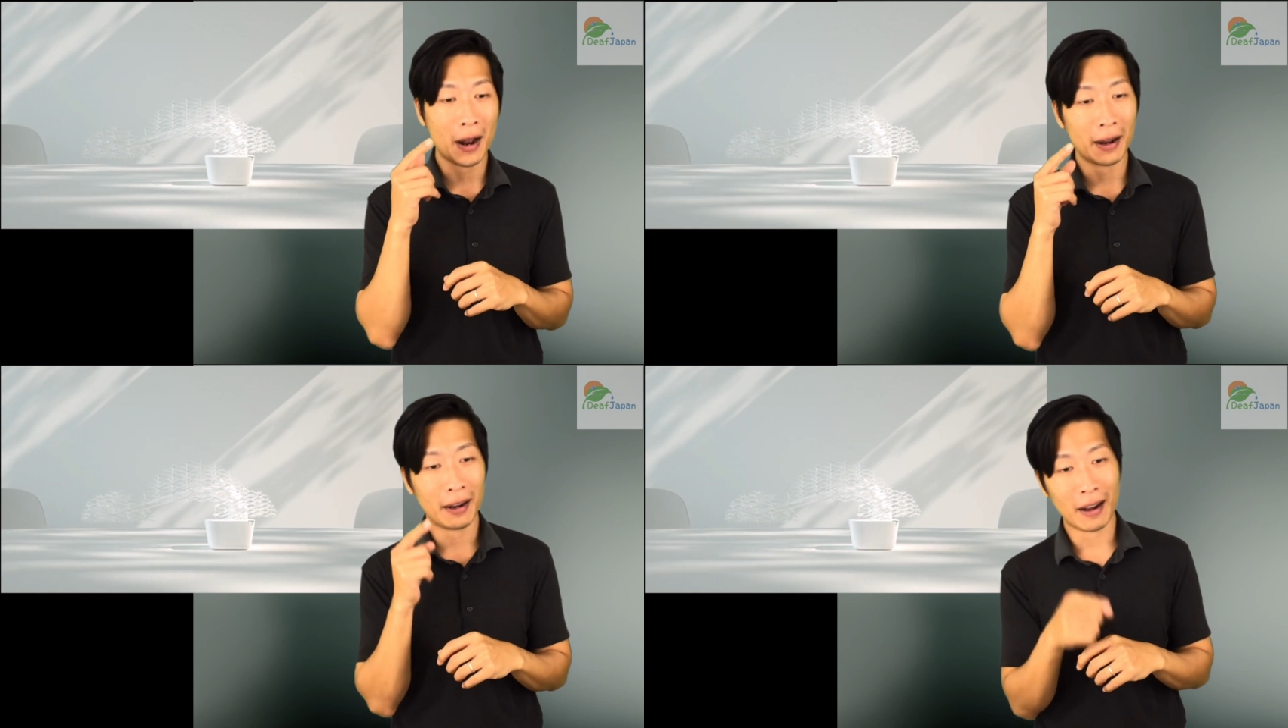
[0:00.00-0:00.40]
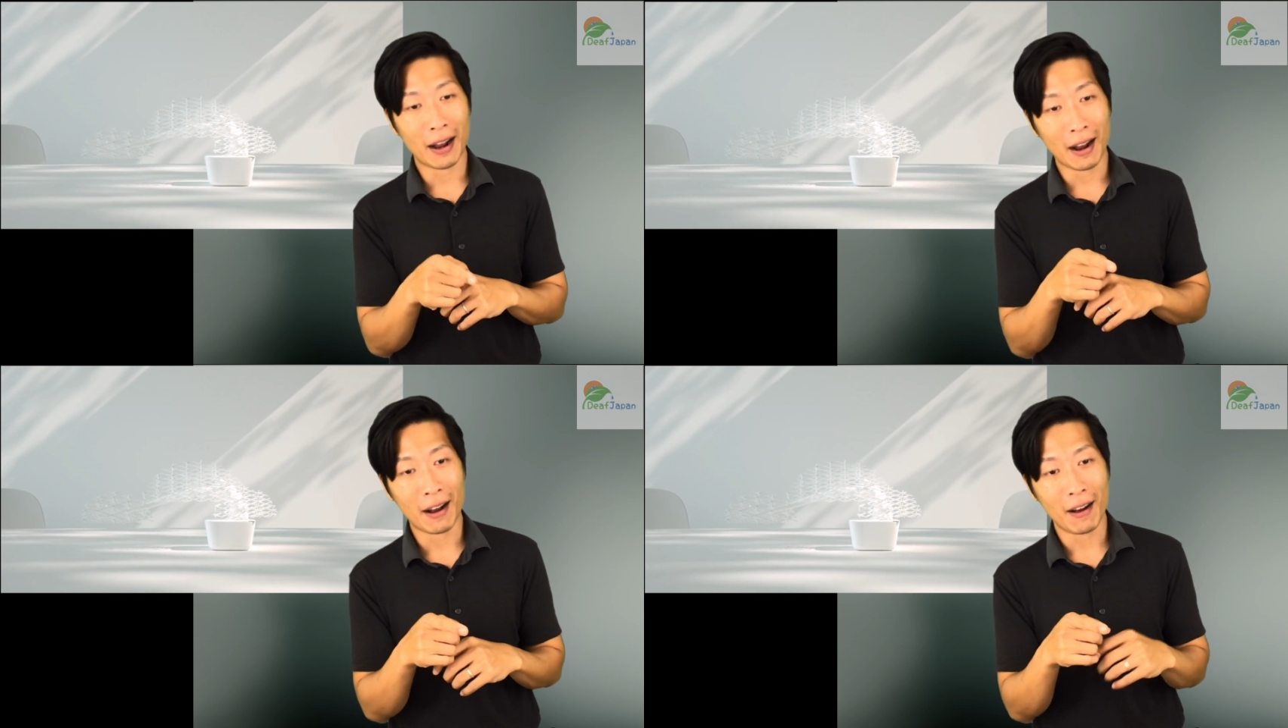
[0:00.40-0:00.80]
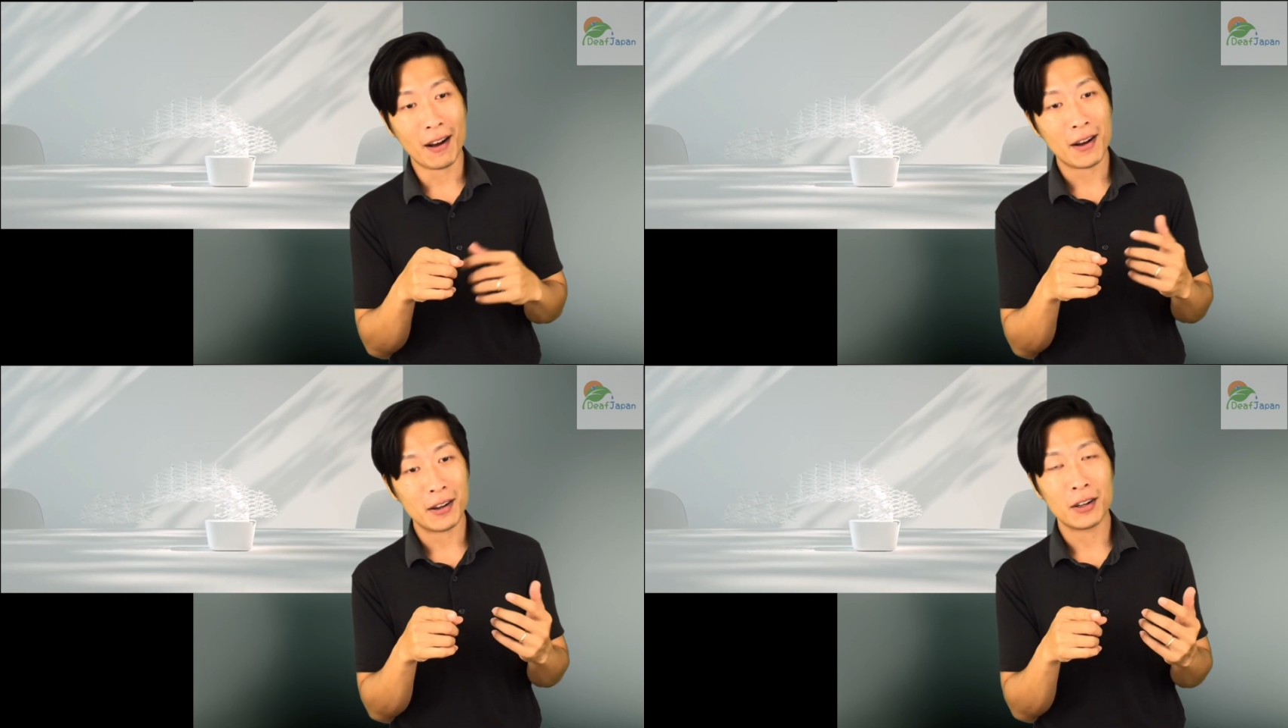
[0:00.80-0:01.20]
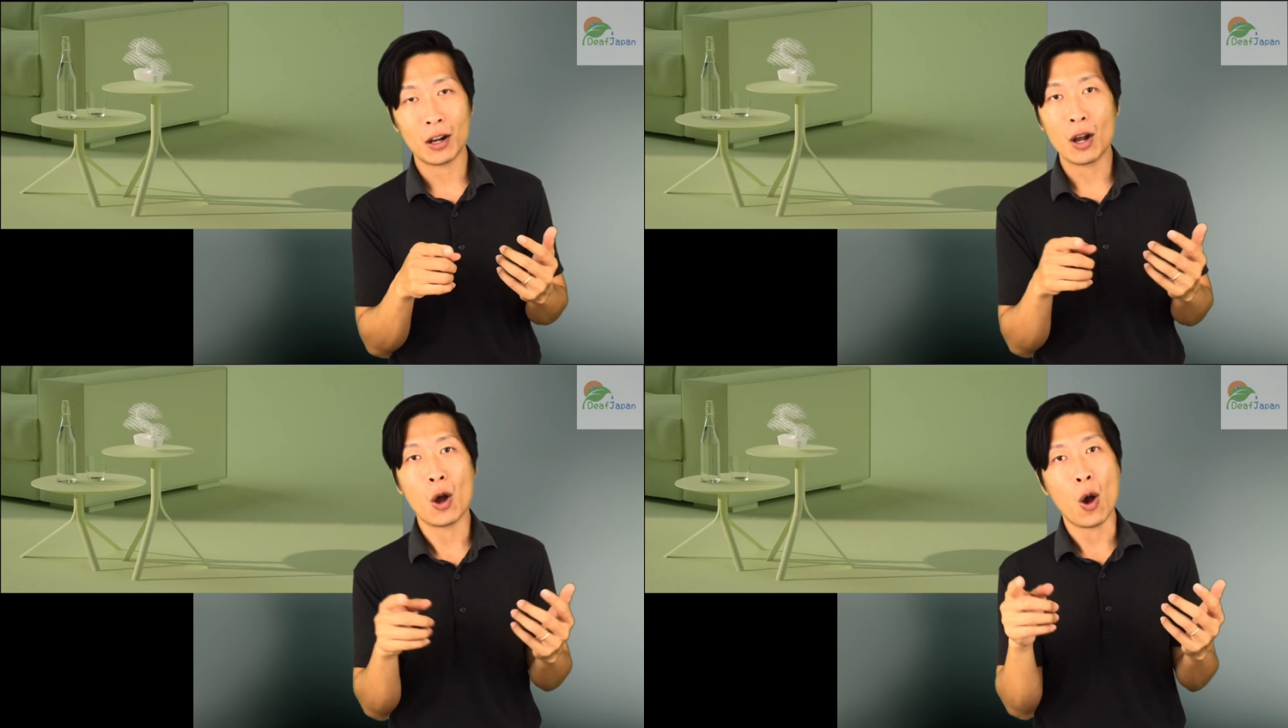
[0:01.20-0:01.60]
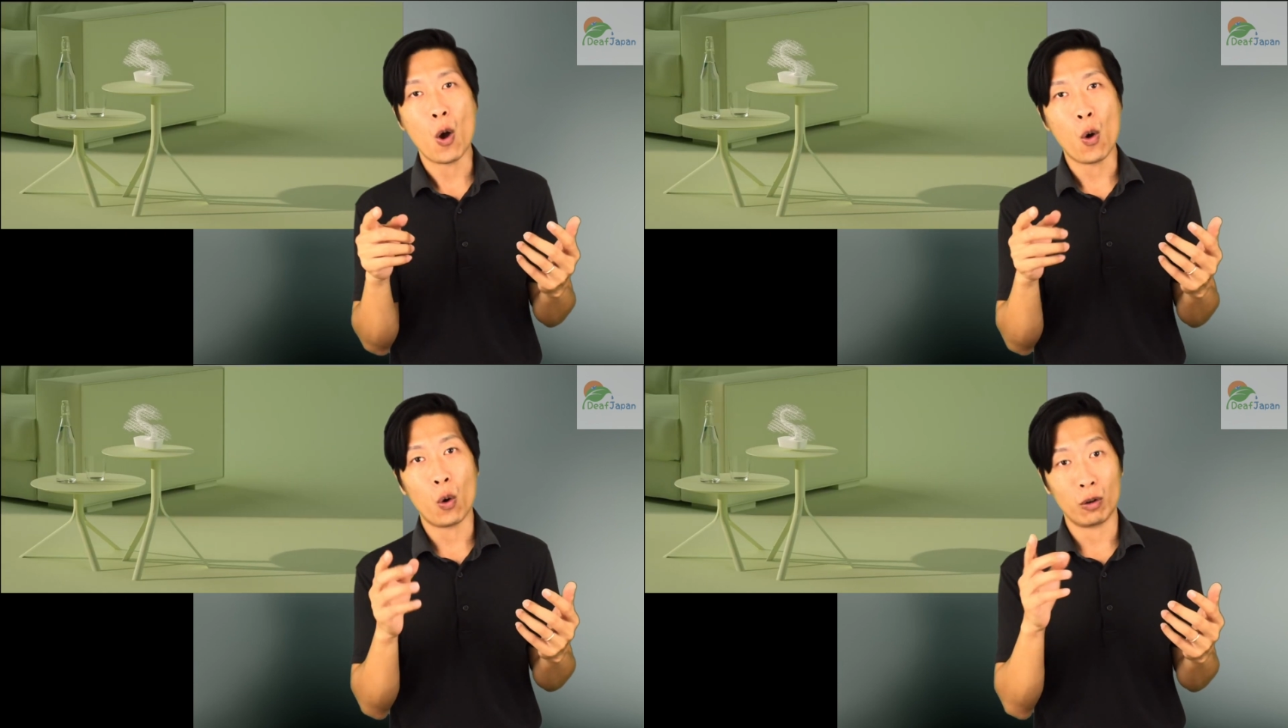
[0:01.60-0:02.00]
sunlight, and
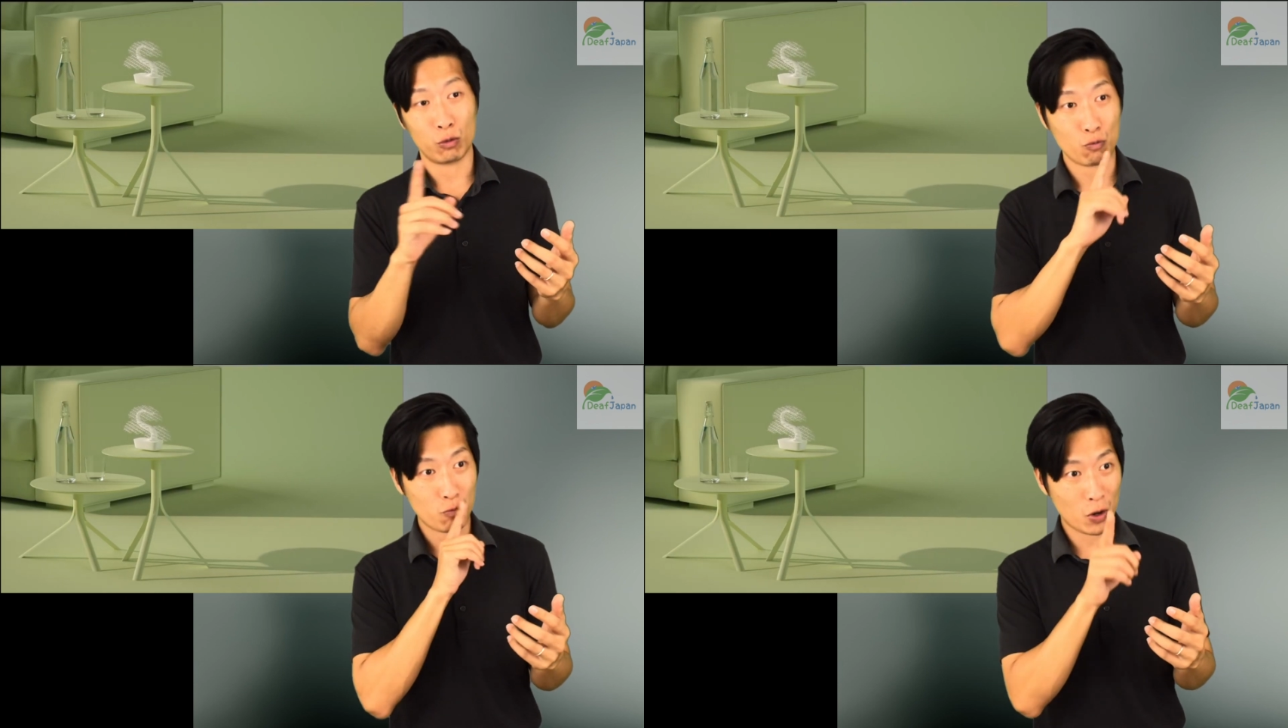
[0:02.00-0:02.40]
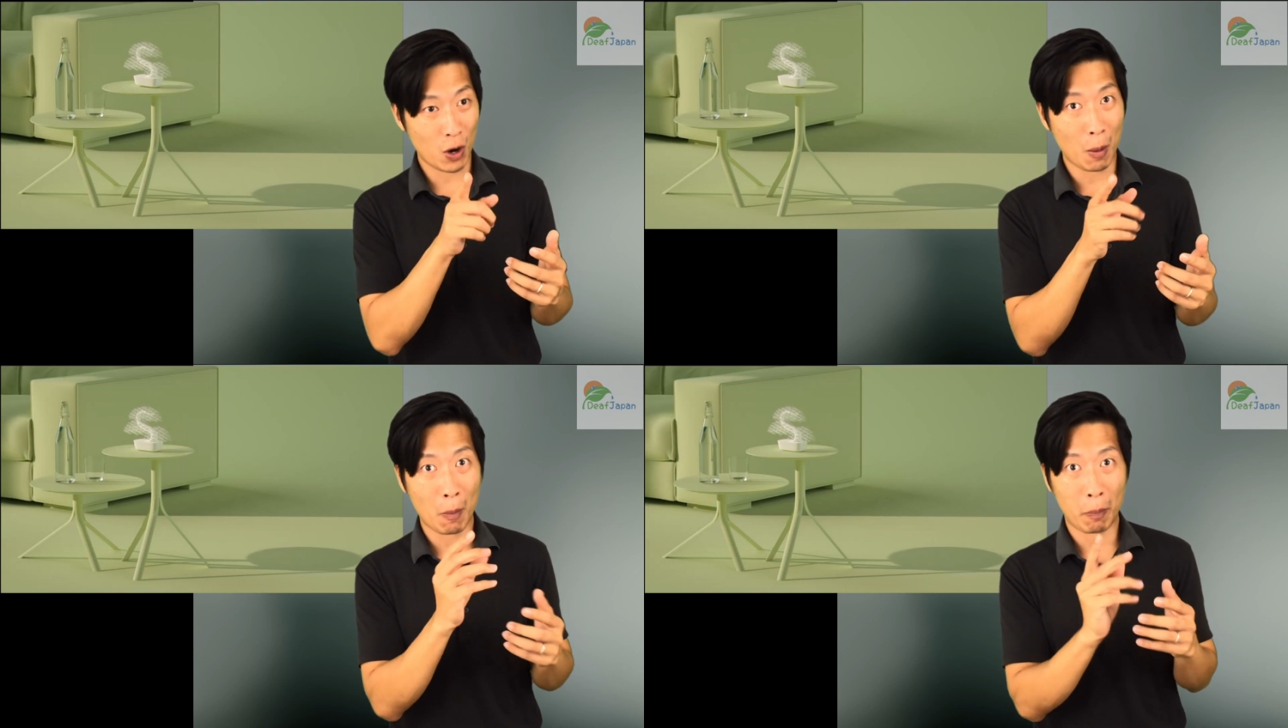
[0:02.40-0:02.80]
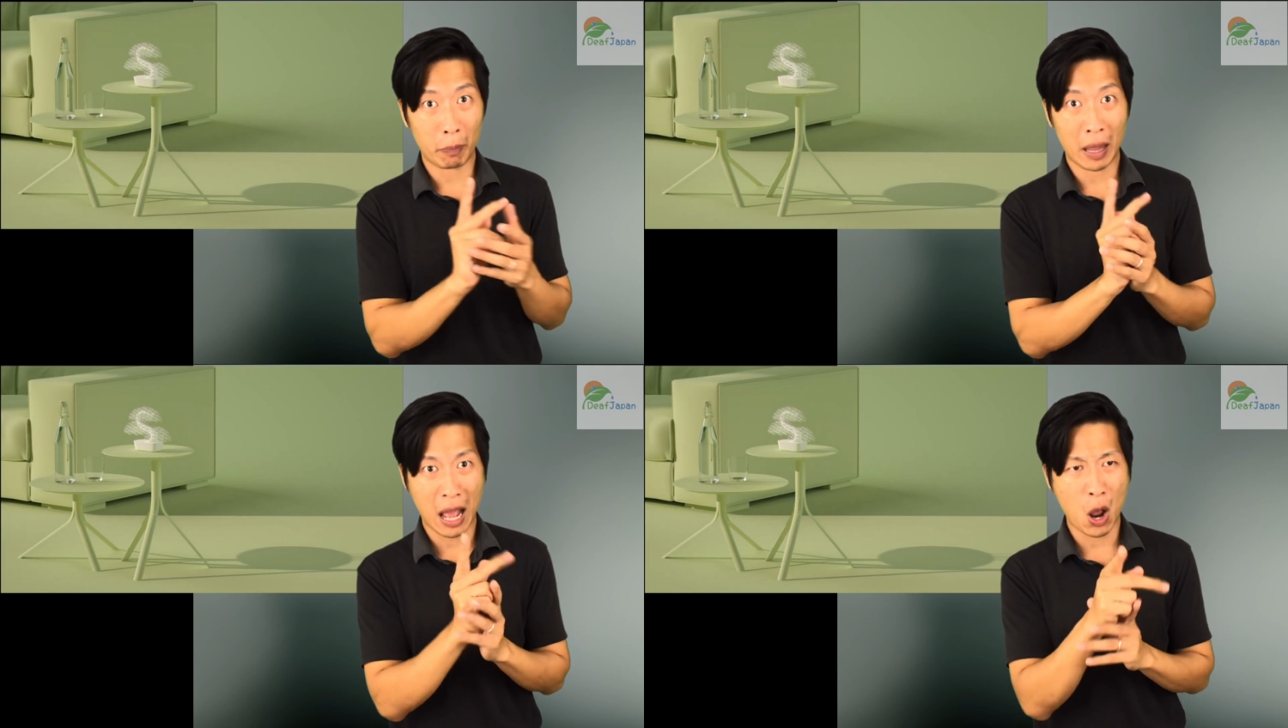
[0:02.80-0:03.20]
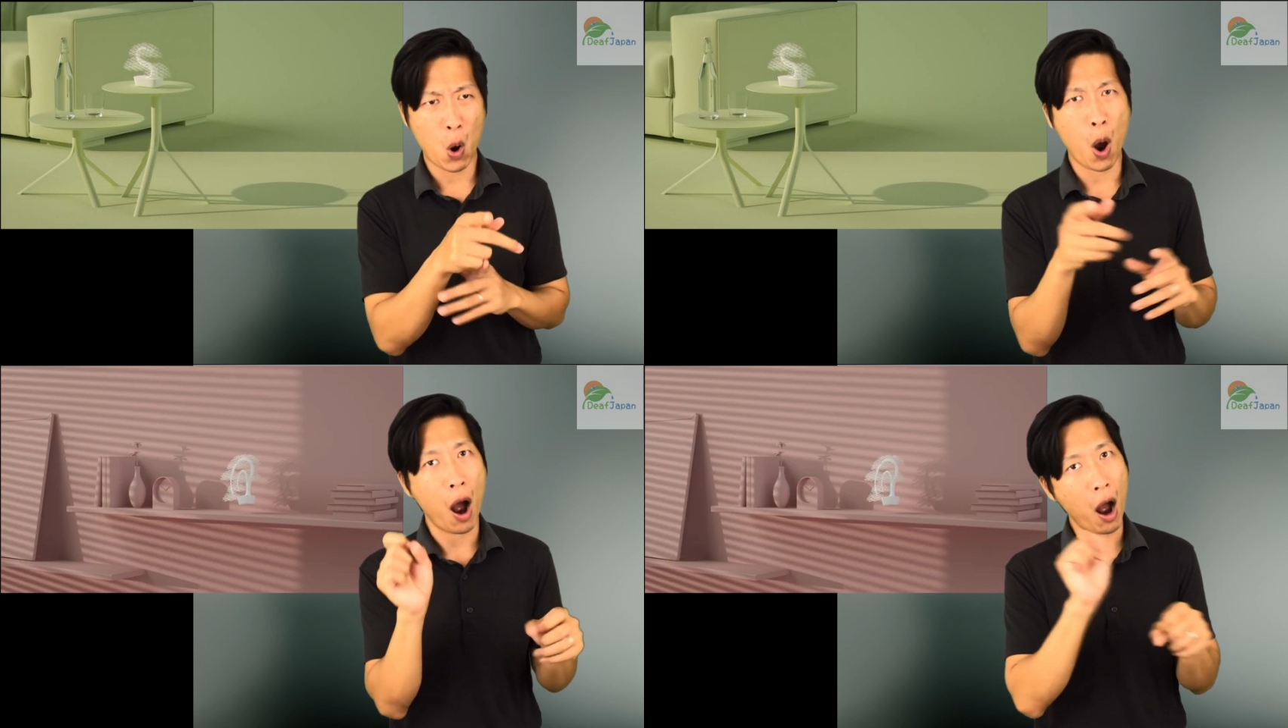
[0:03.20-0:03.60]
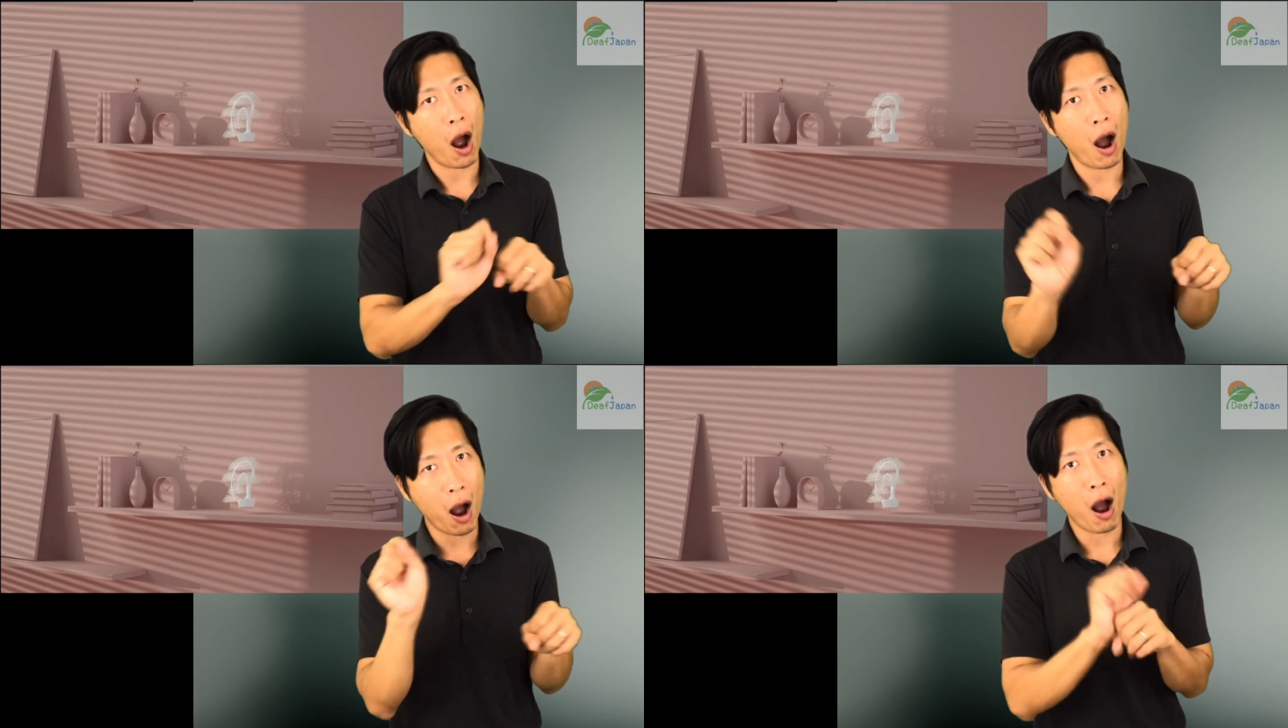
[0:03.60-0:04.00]
watering conditions that would
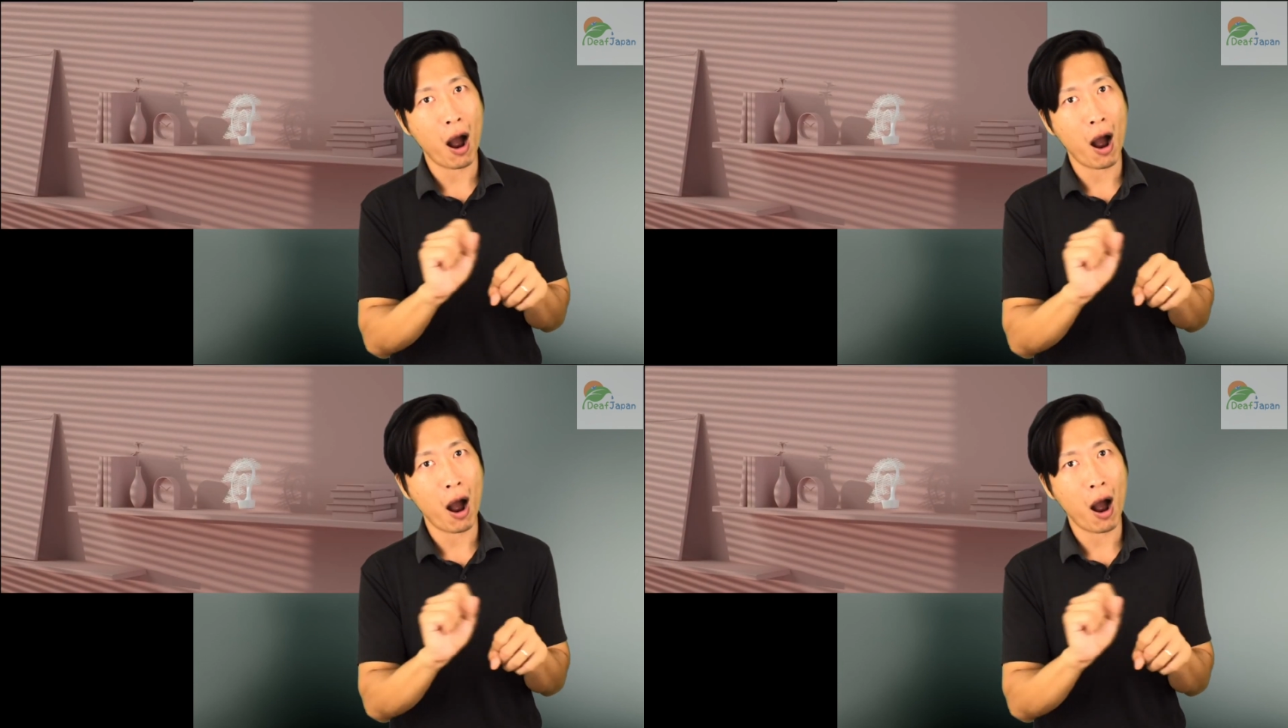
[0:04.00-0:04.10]
otherwise